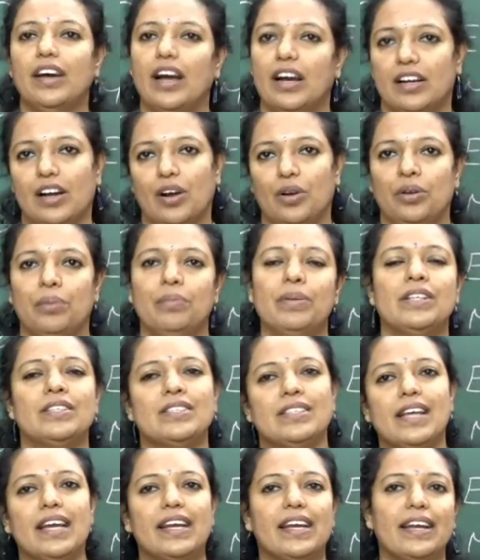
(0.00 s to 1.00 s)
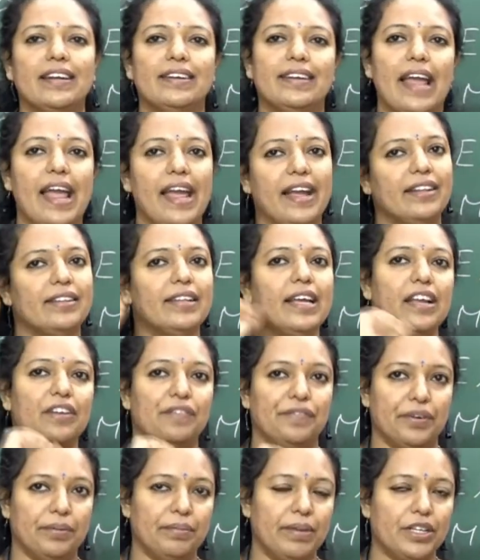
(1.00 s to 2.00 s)
account. Means they can take the
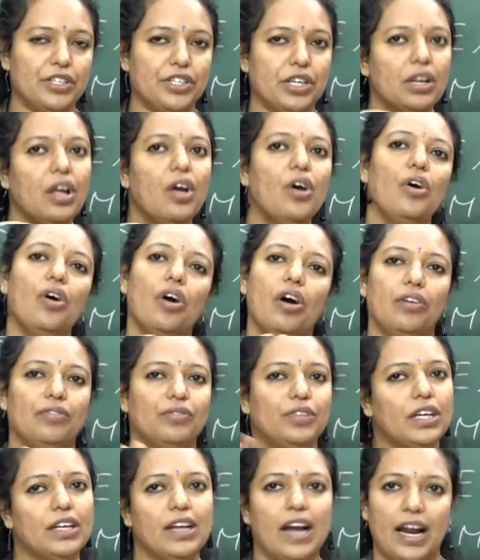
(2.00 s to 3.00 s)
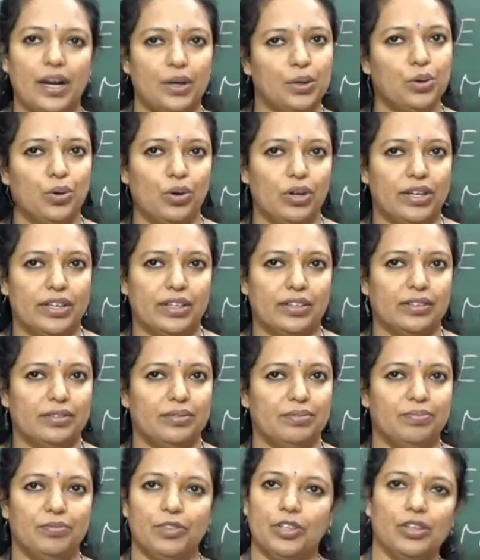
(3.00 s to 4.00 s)
information of the card holder.
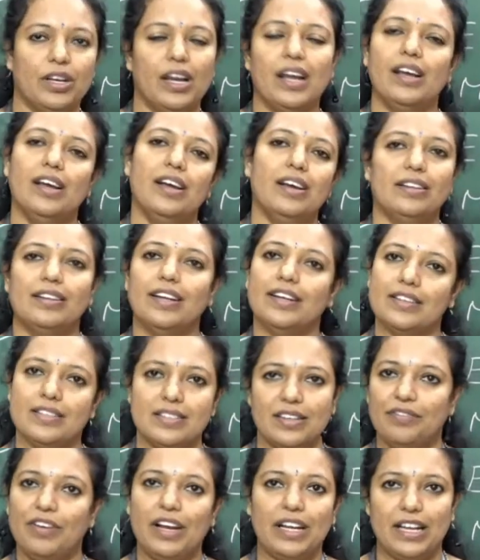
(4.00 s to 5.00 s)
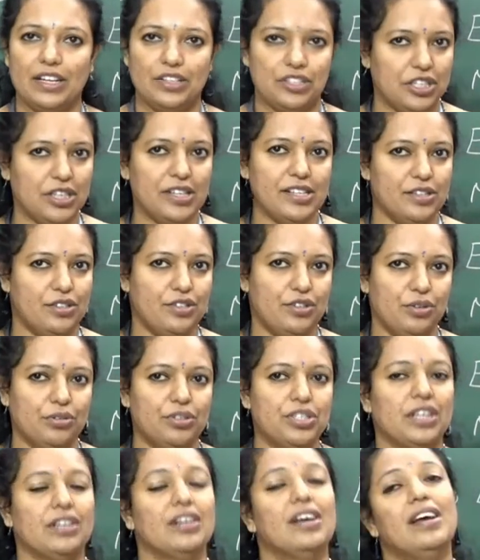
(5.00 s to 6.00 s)
Okay, that is a financial
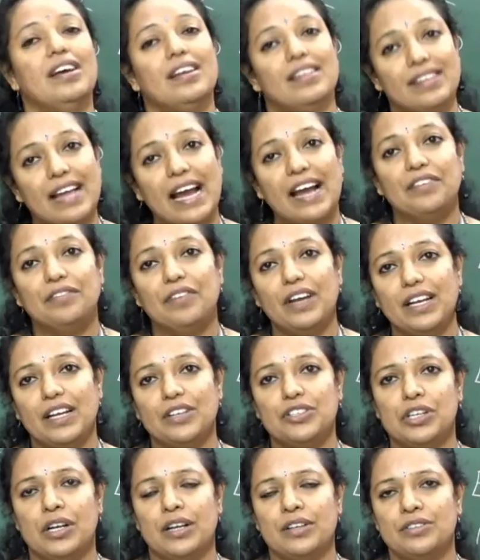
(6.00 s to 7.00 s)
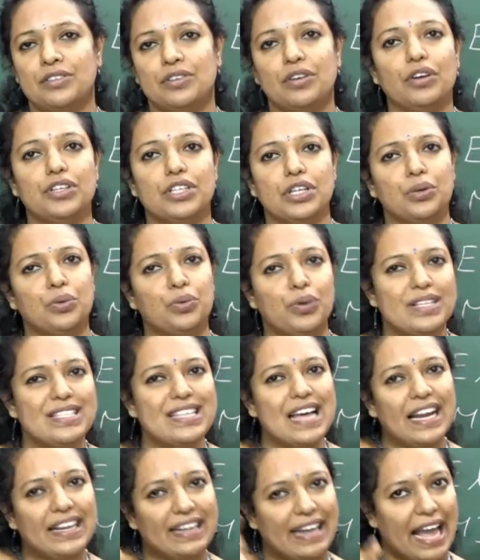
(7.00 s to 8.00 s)
institution. That financial institution who is
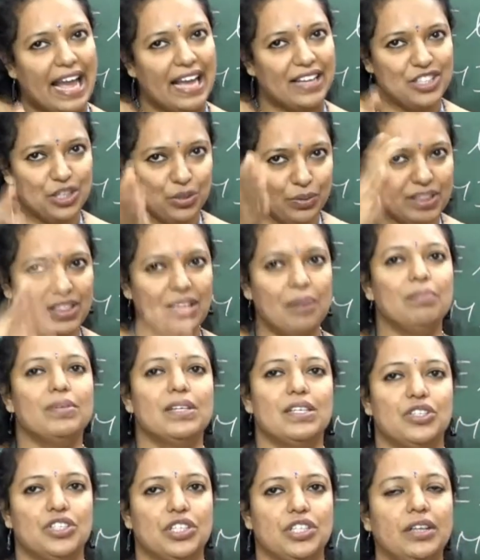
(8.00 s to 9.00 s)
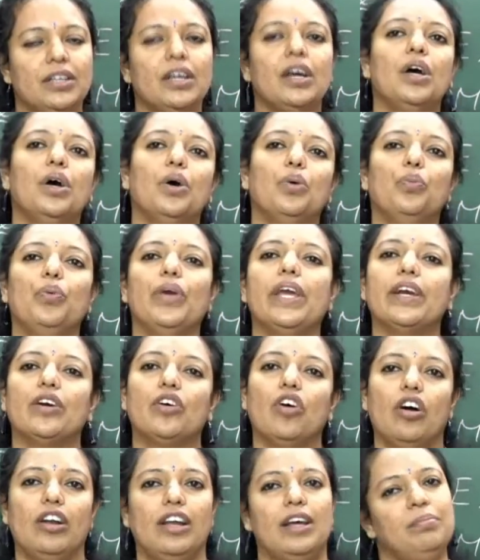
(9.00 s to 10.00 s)
attached with the merchant, we
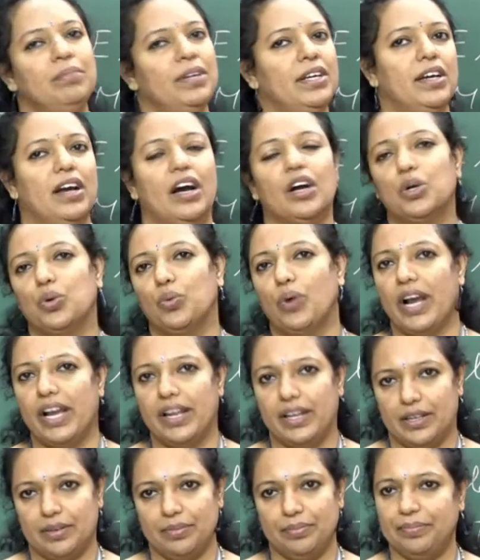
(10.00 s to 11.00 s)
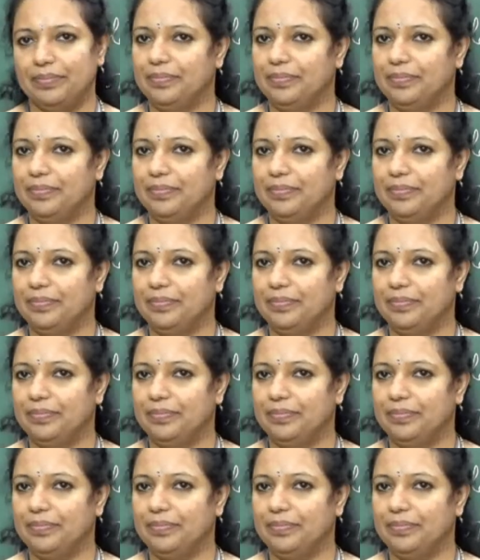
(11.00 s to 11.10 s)
call him acquirer.